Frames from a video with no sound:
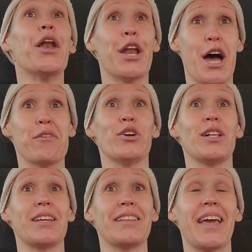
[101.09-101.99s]
Not
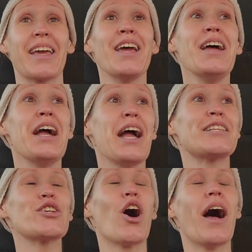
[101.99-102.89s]
really. Like,
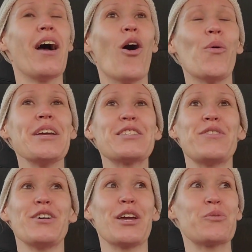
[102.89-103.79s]
it's, I always
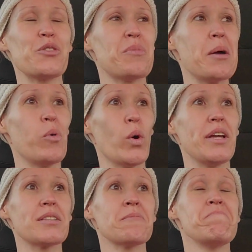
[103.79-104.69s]
feel like with my
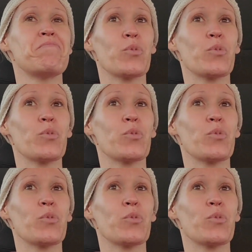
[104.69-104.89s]
boys,